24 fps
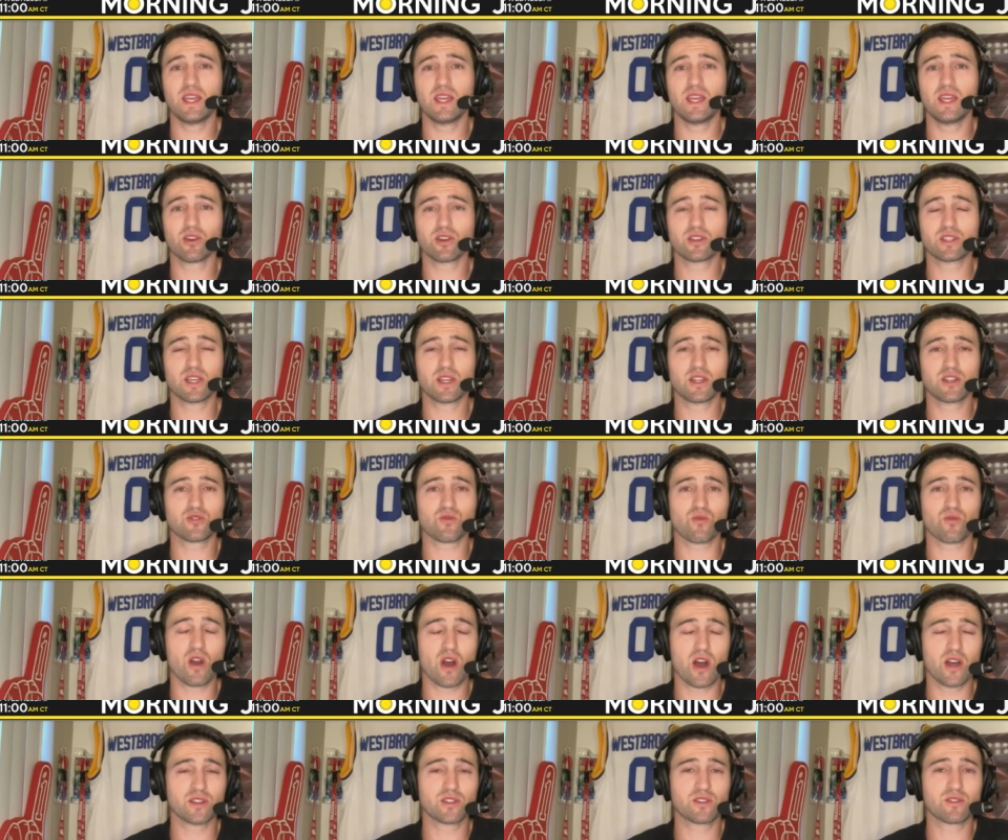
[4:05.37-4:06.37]
he looks at his
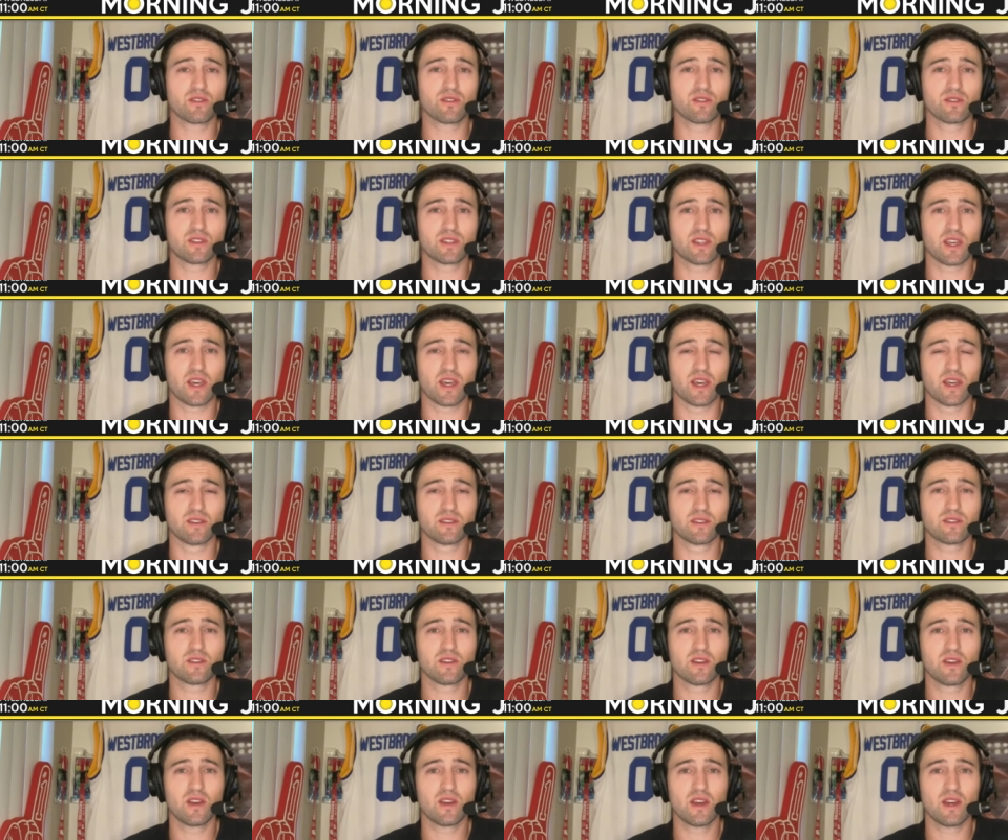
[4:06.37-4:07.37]
roster and
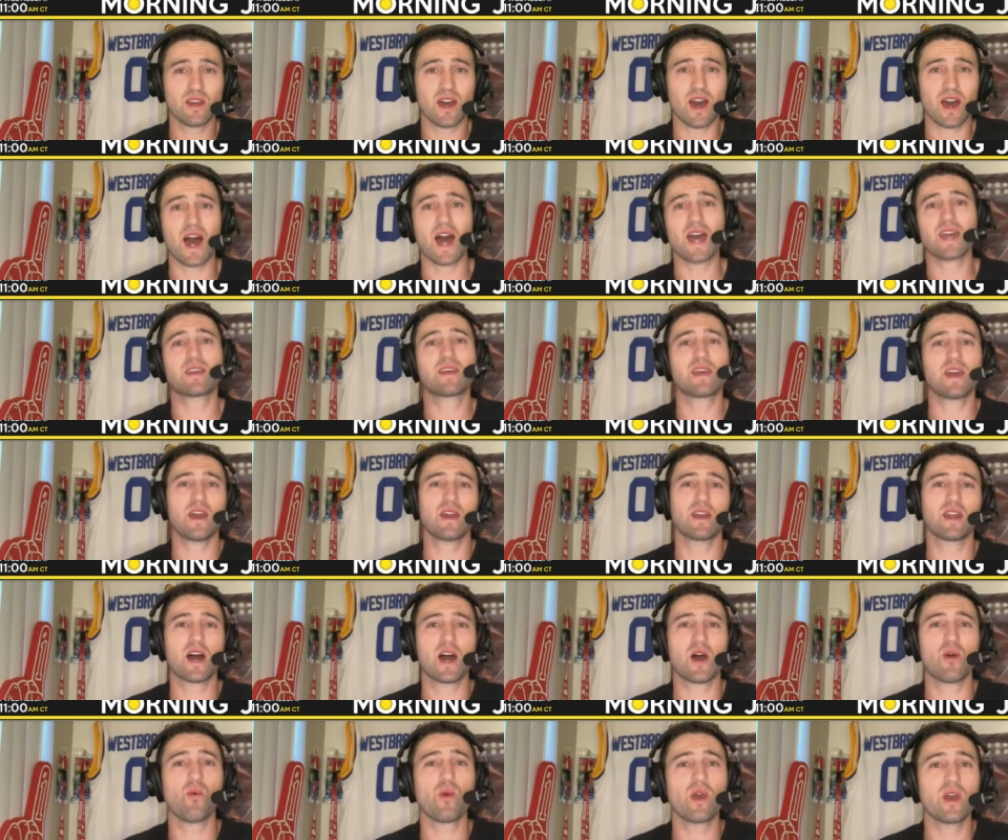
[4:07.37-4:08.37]
says, I
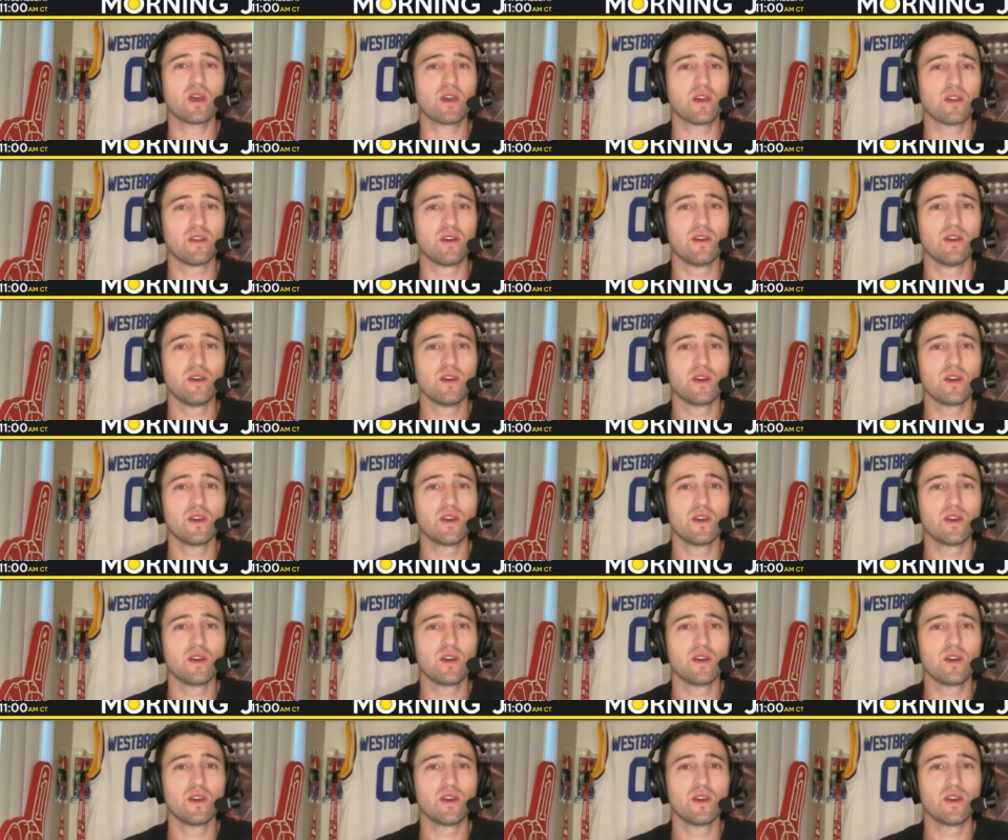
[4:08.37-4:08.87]
cannot win